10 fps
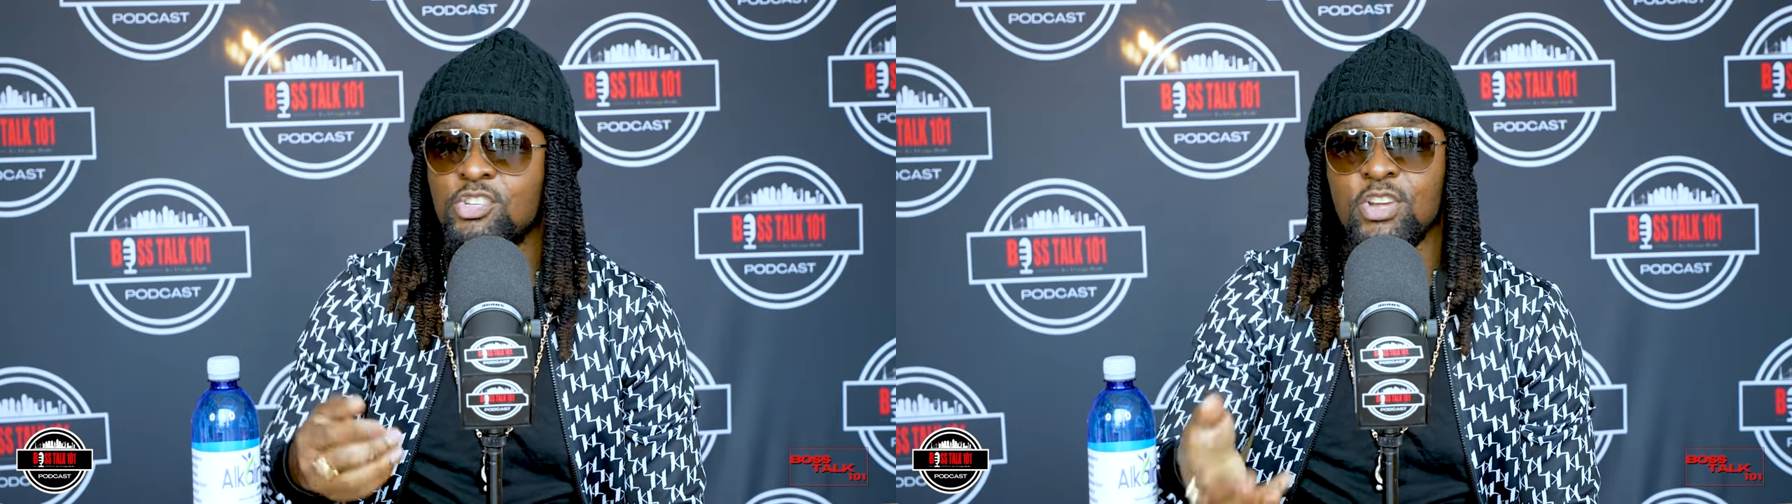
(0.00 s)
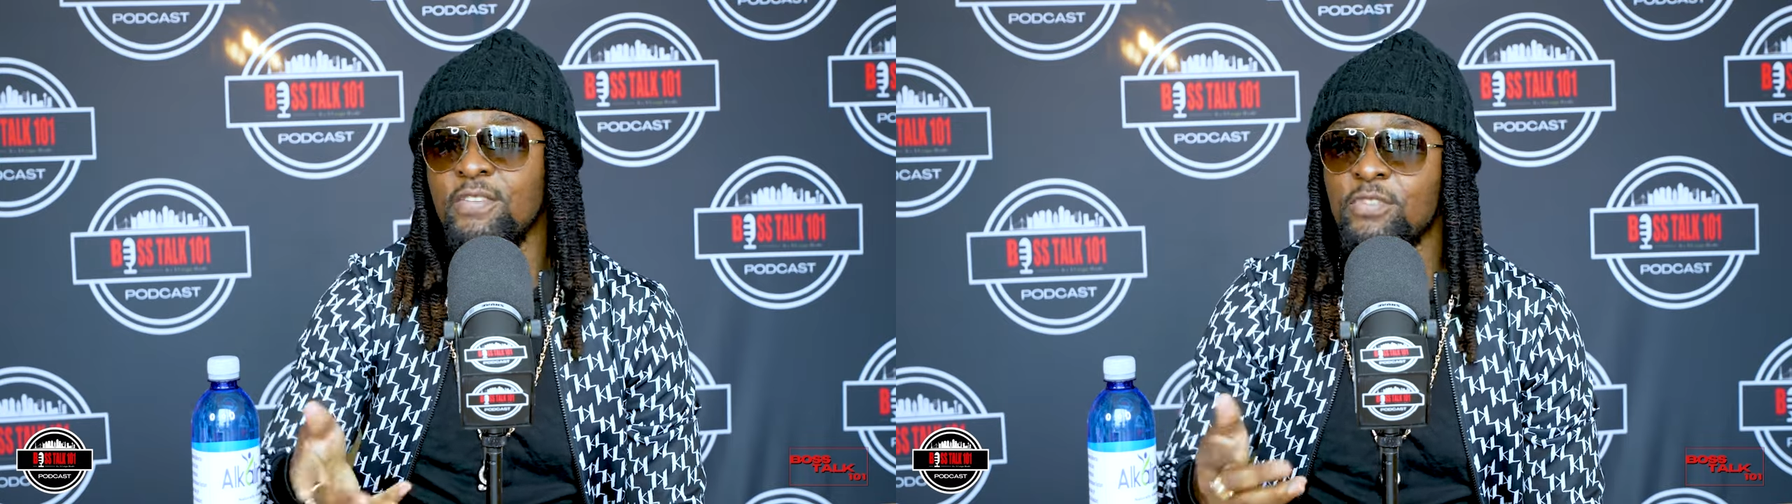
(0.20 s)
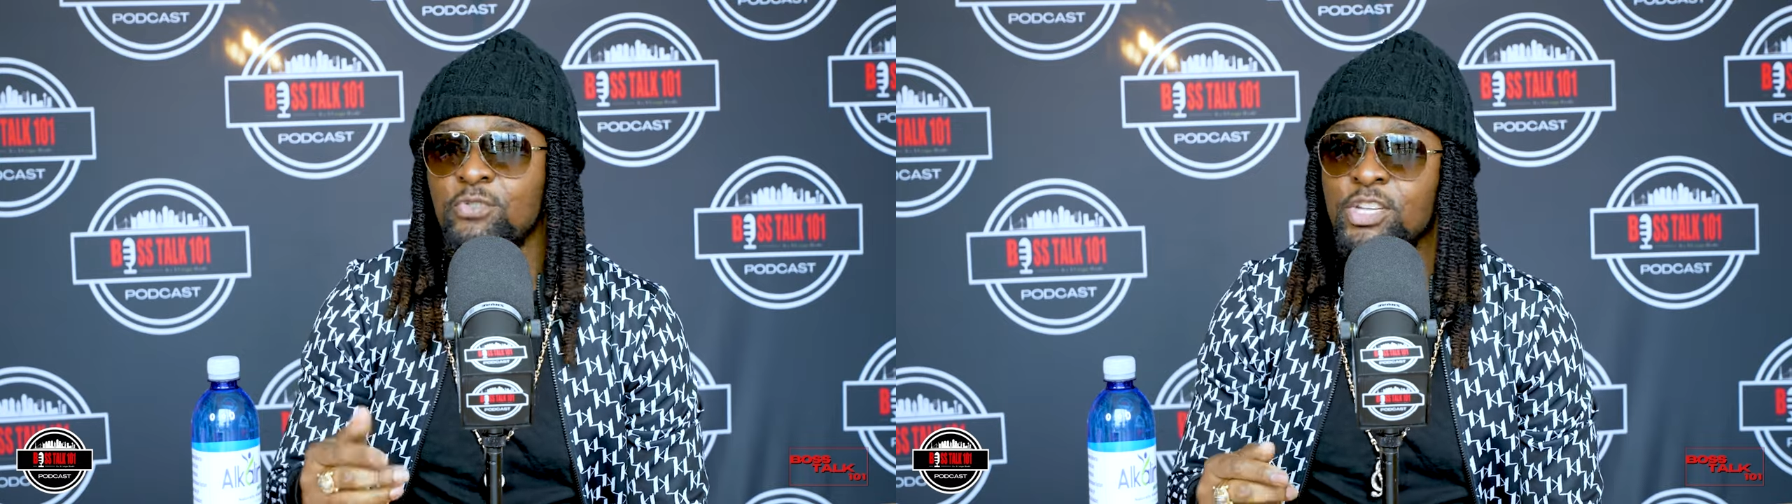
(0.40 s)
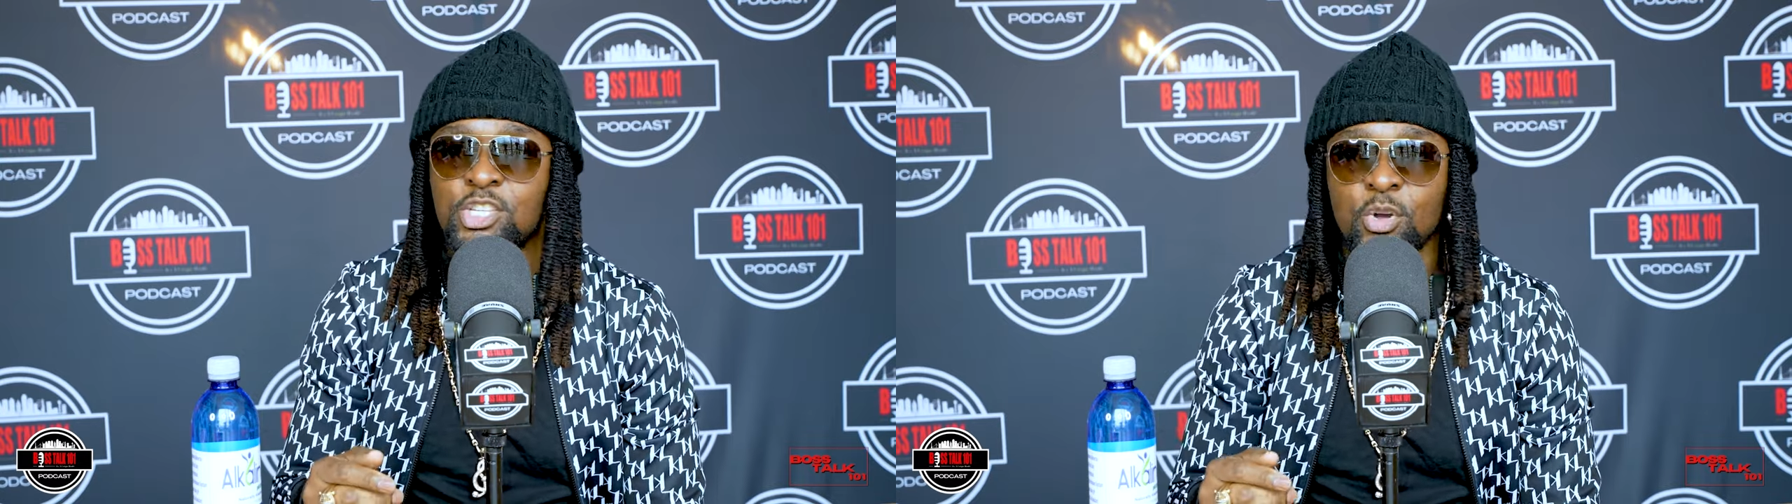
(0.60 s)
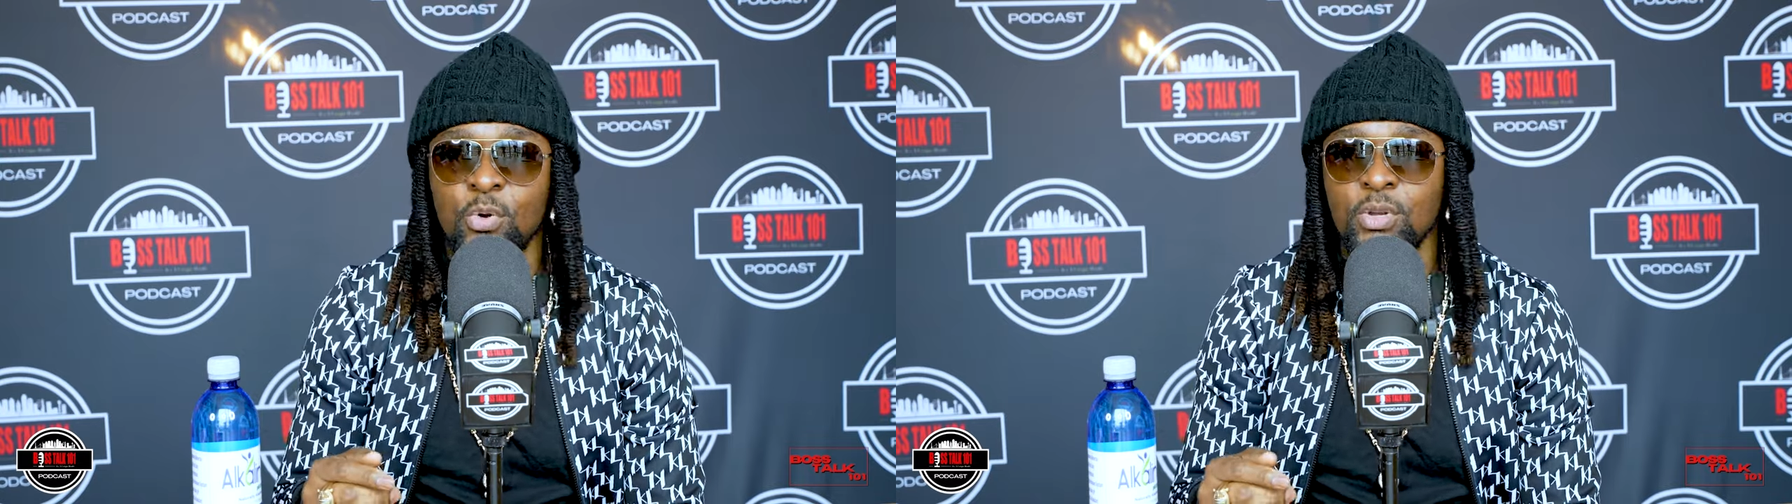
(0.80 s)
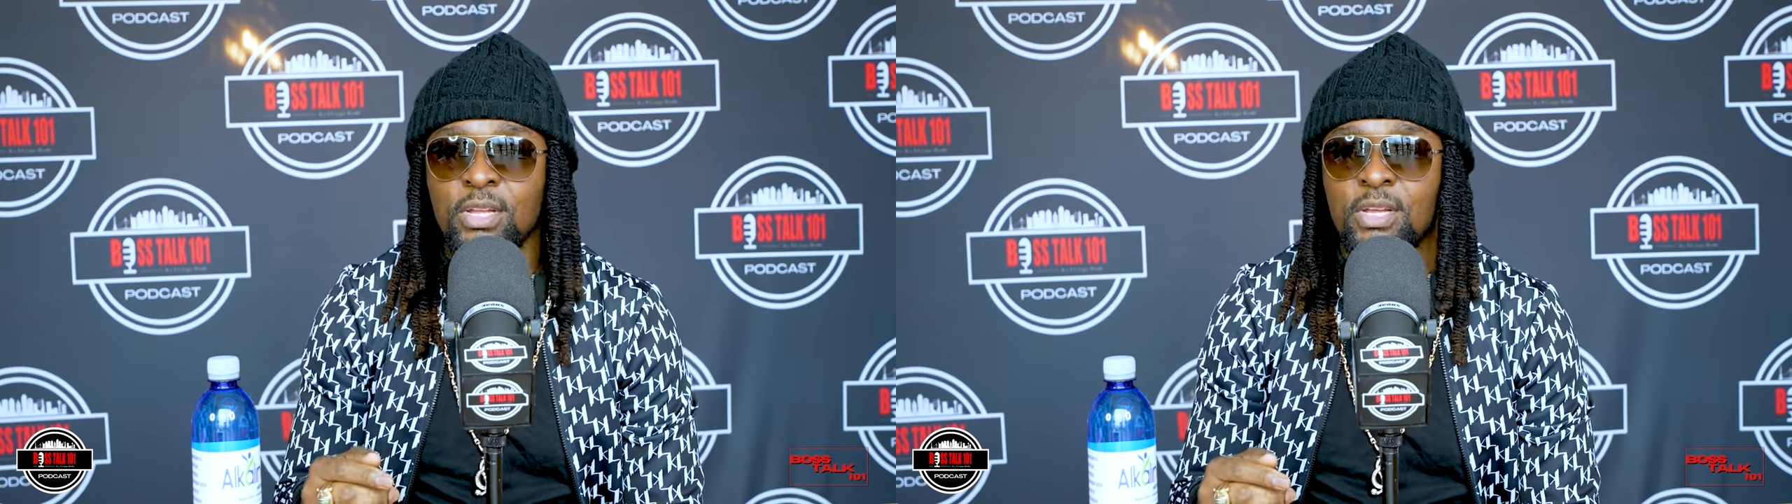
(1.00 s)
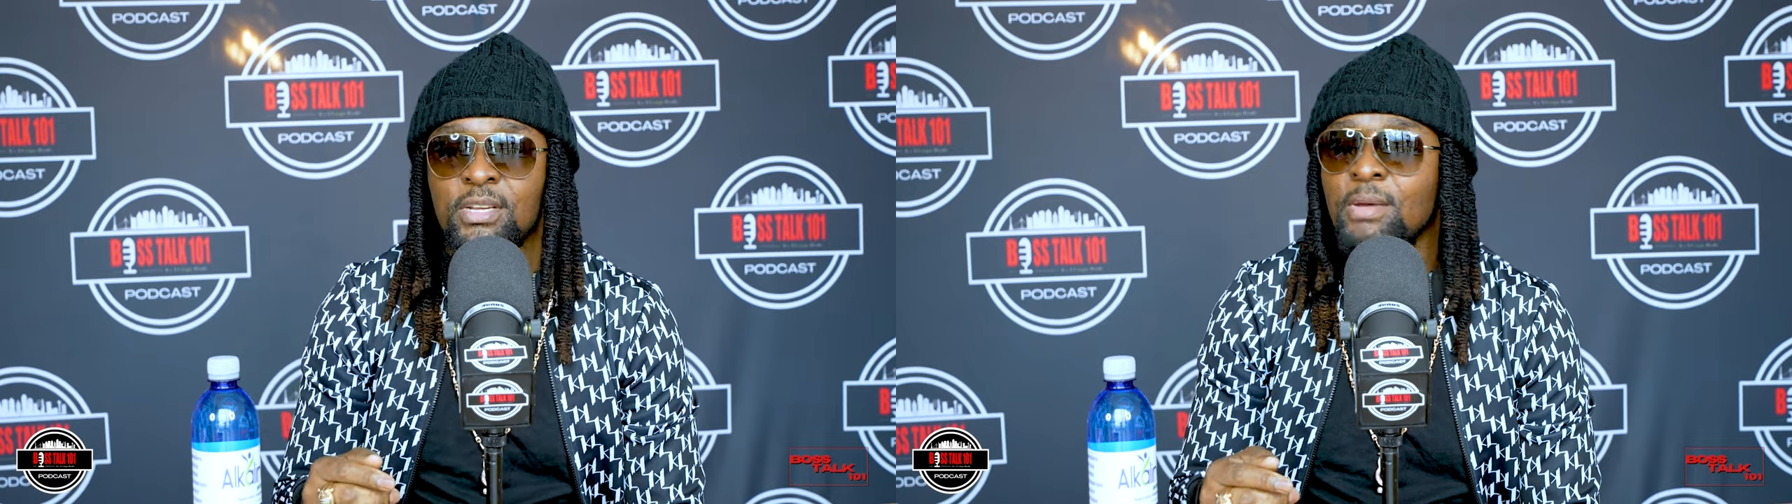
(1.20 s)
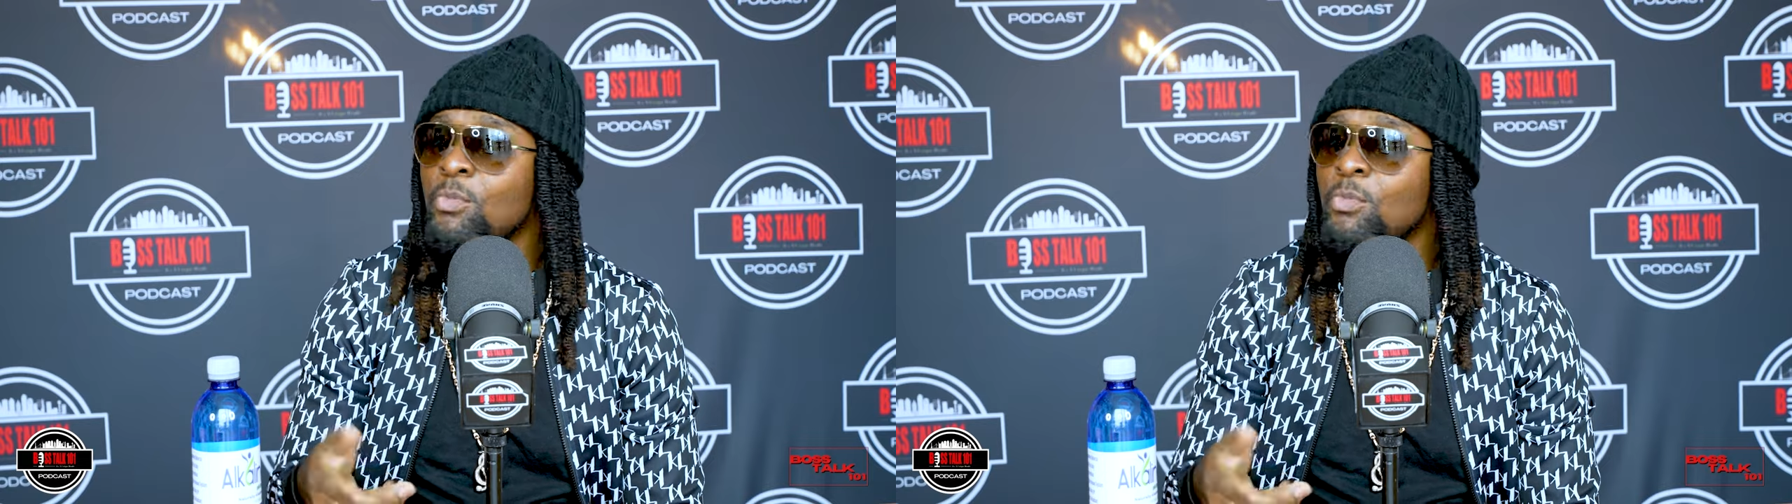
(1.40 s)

you try to reach out.